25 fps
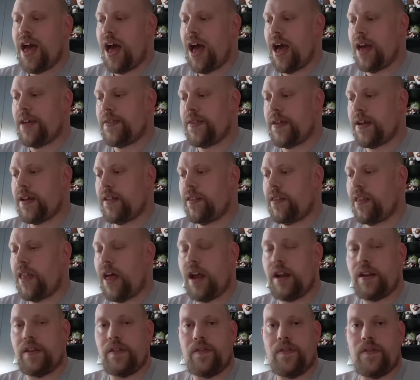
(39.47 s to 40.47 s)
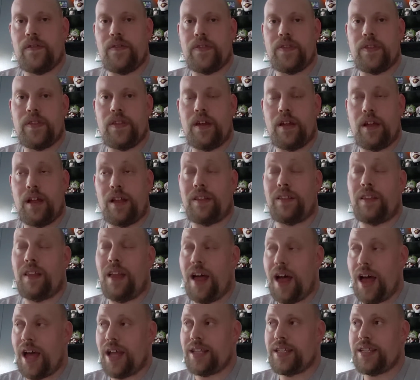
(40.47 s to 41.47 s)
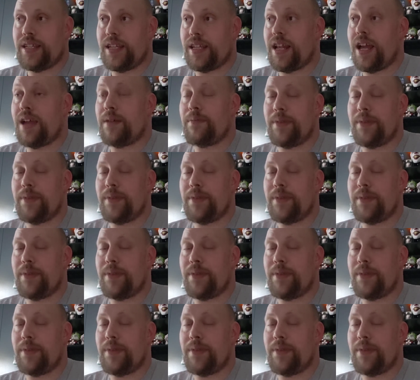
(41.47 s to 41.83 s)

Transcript: I think a lot of the